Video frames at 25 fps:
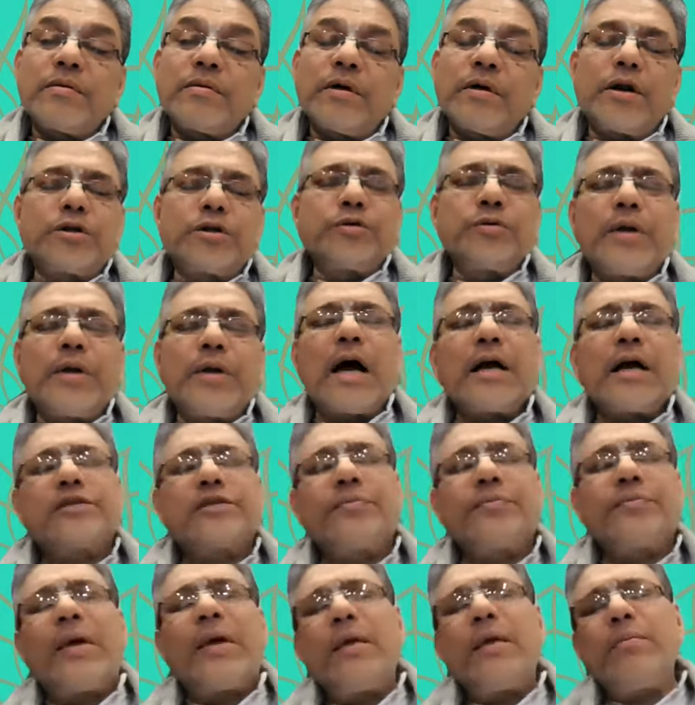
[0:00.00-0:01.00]
Arjuna
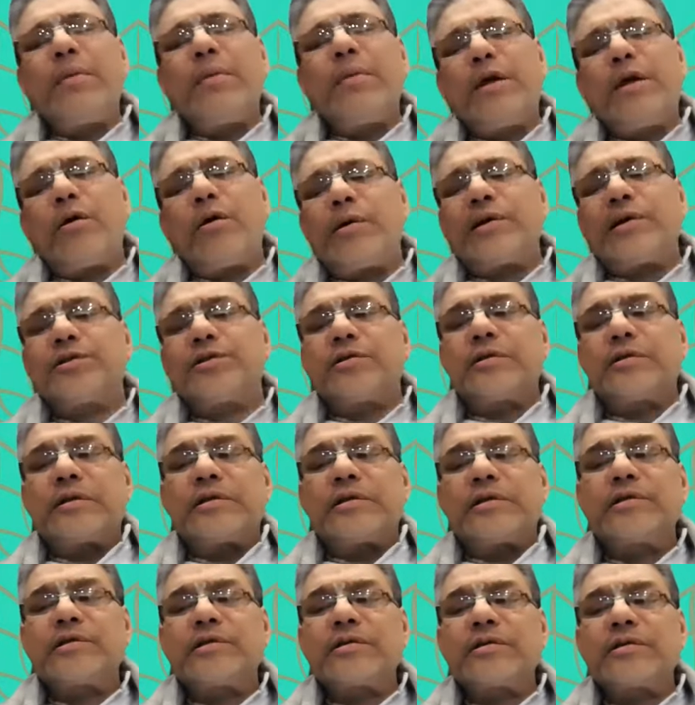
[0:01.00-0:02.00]
asked many, many
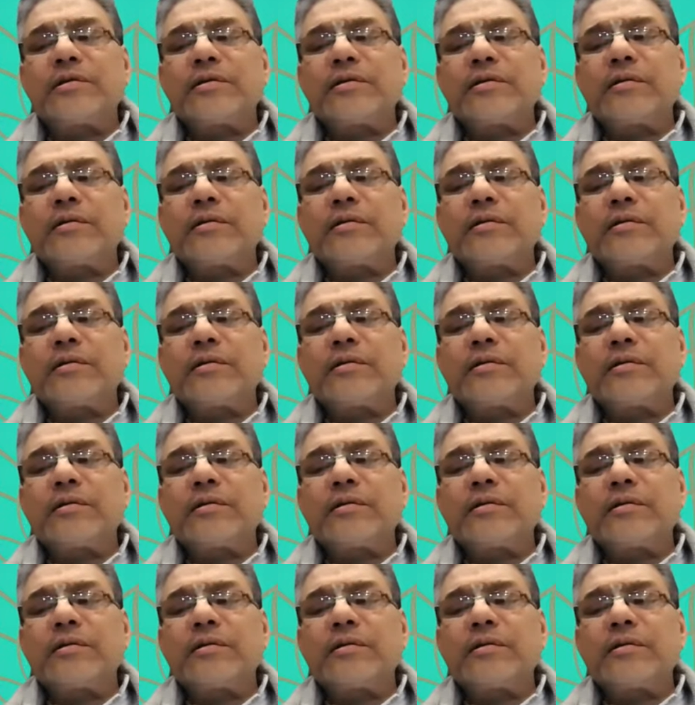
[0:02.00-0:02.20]
questions.